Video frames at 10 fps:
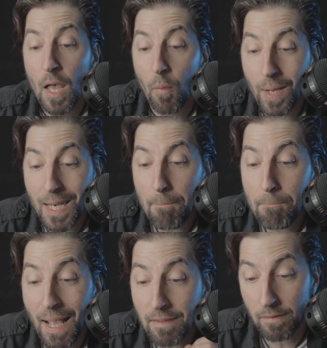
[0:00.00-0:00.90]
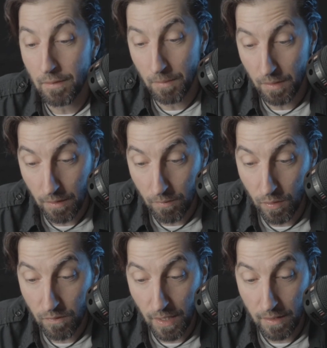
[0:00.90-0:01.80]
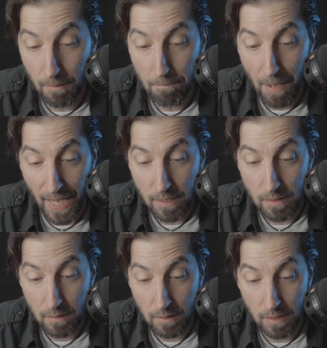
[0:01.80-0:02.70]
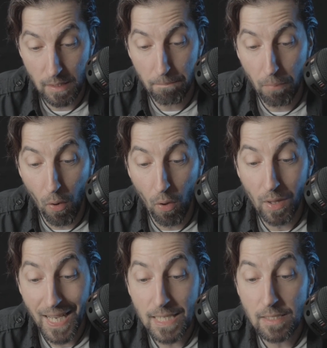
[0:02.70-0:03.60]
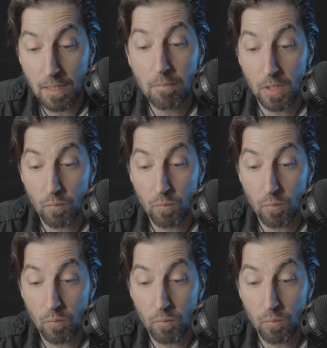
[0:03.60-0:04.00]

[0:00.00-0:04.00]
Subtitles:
When a Bessemer was at the bat and a ball hit him,